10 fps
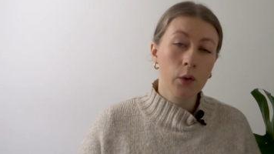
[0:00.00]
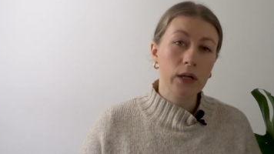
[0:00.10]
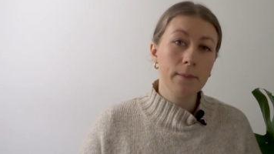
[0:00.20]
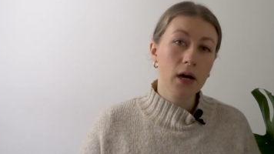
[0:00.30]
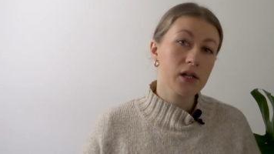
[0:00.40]

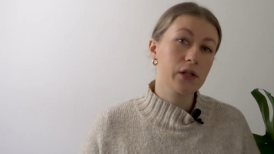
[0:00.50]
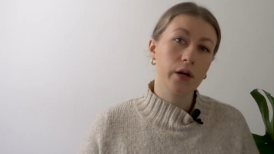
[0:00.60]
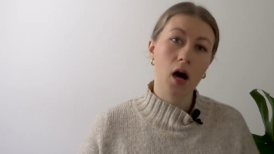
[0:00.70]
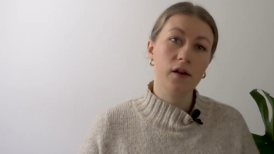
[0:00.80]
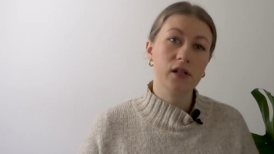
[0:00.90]
We must
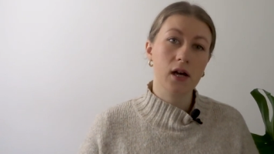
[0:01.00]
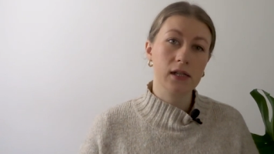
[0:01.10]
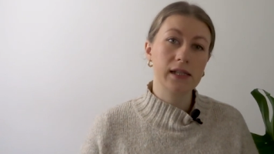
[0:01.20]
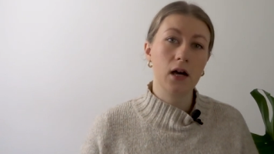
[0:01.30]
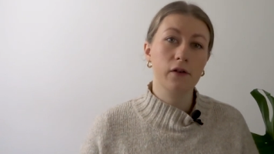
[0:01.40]
look after
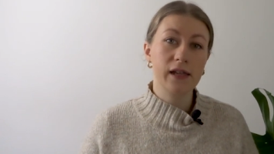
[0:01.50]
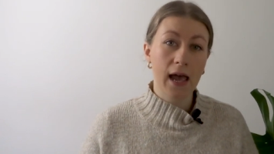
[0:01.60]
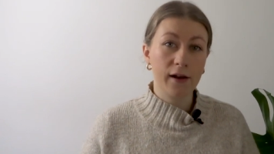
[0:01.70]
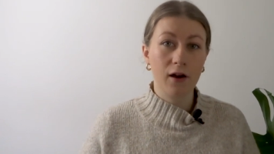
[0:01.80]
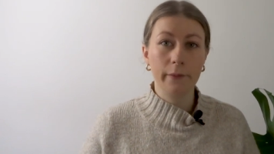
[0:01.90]
ourselves
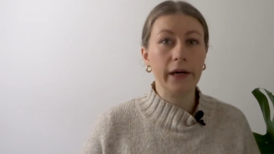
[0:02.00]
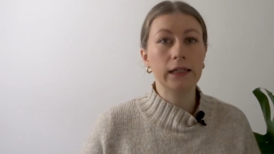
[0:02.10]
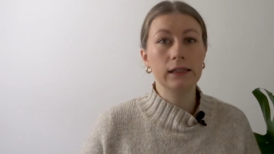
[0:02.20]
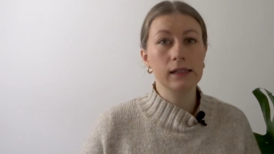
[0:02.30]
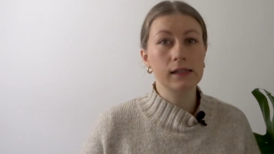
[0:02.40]
and our
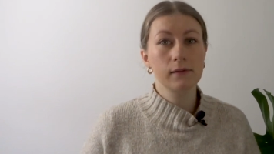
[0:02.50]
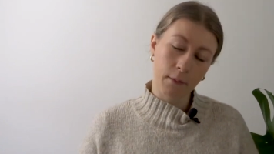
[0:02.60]
minds.